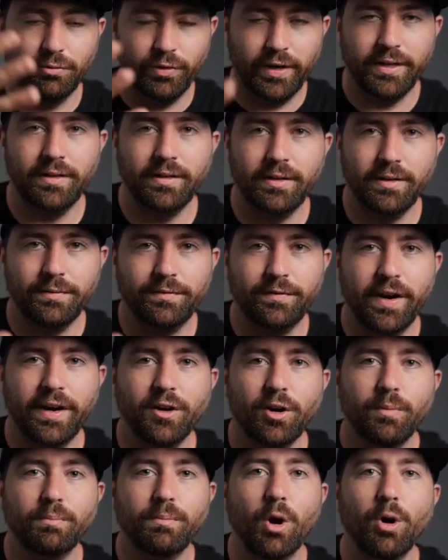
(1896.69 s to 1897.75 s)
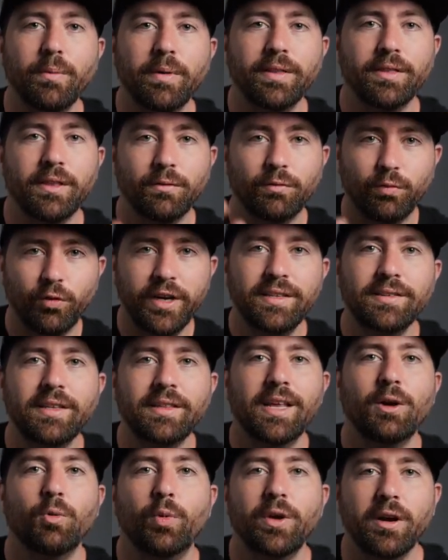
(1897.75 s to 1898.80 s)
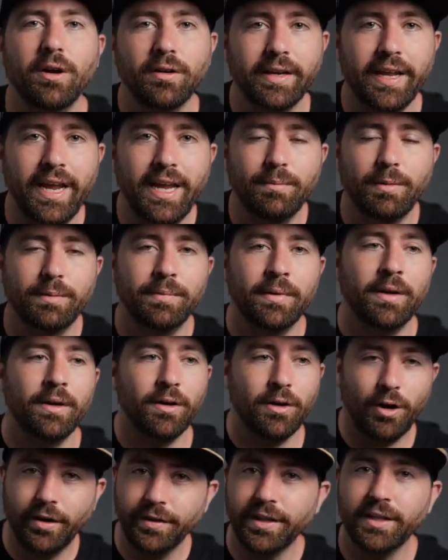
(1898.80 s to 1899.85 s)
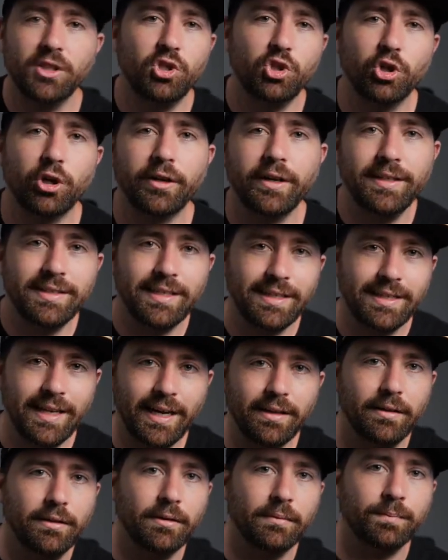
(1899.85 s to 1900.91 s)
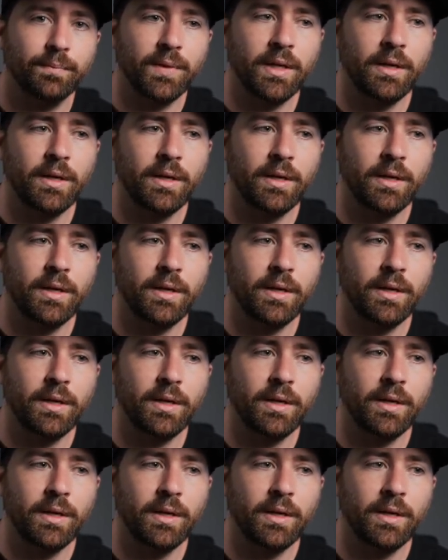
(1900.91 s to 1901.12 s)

the final moment, the reason that we all came up on this journey together.